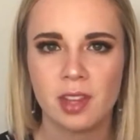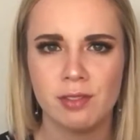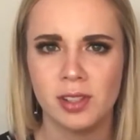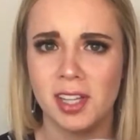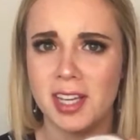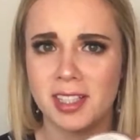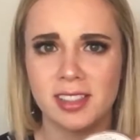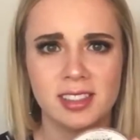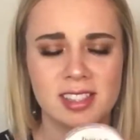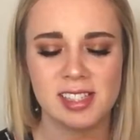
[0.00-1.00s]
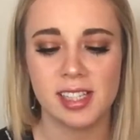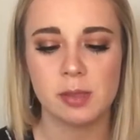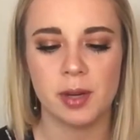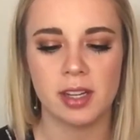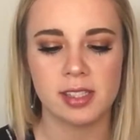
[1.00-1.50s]
for like $6,
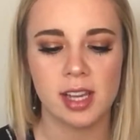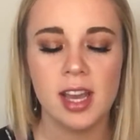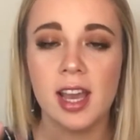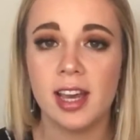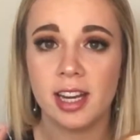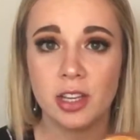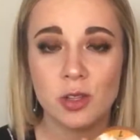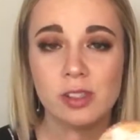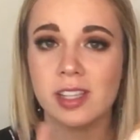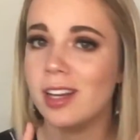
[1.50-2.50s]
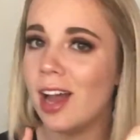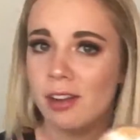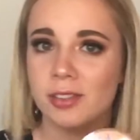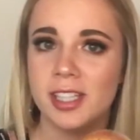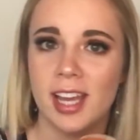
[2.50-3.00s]
and I use it
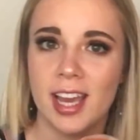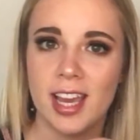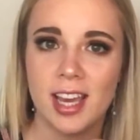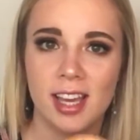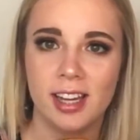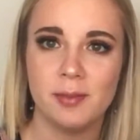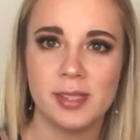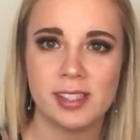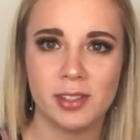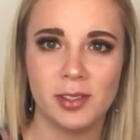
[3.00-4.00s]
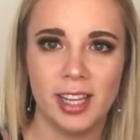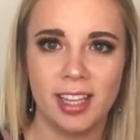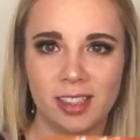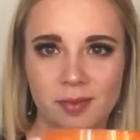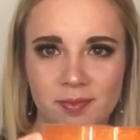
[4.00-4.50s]
every day, and I'm still
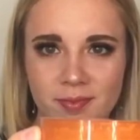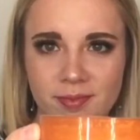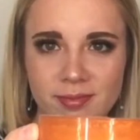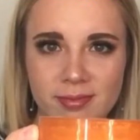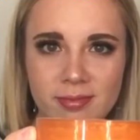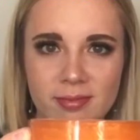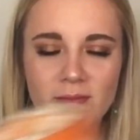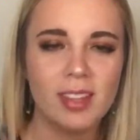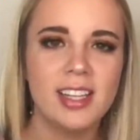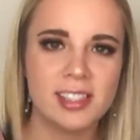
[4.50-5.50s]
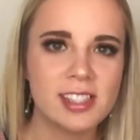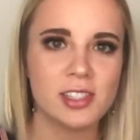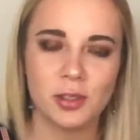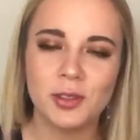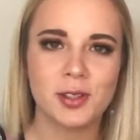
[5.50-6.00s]
like, it
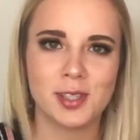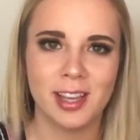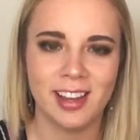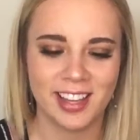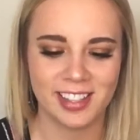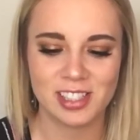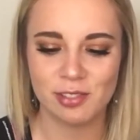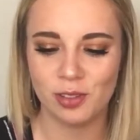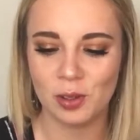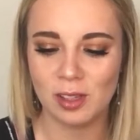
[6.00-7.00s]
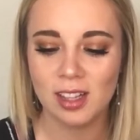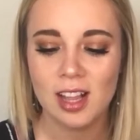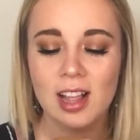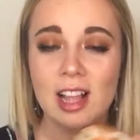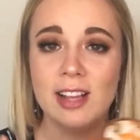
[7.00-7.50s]
still looks like it's full.
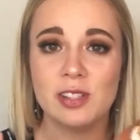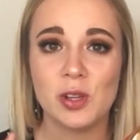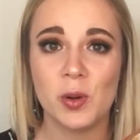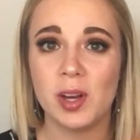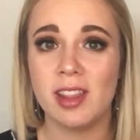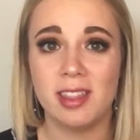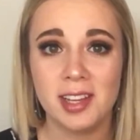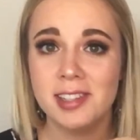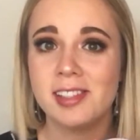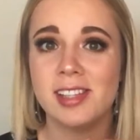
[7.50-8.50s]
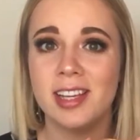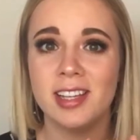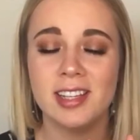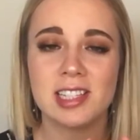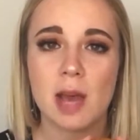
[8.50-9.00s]
So this
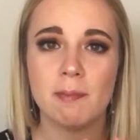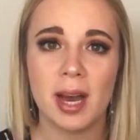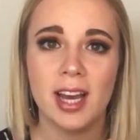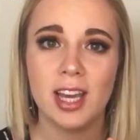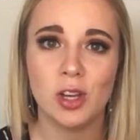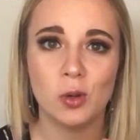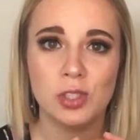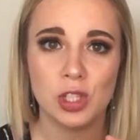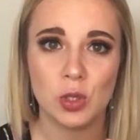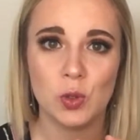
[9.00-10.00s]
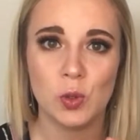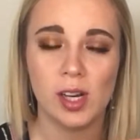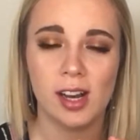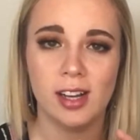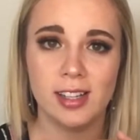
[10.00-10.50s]
is my go-to
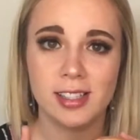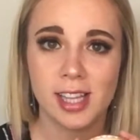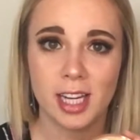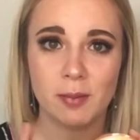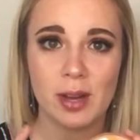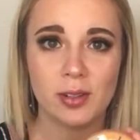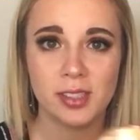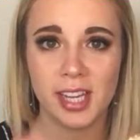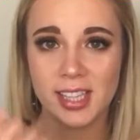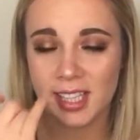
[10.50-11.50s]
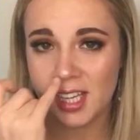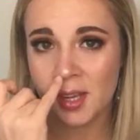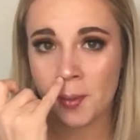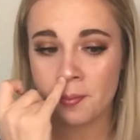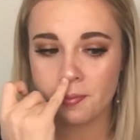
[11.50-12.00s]
setting powder lately.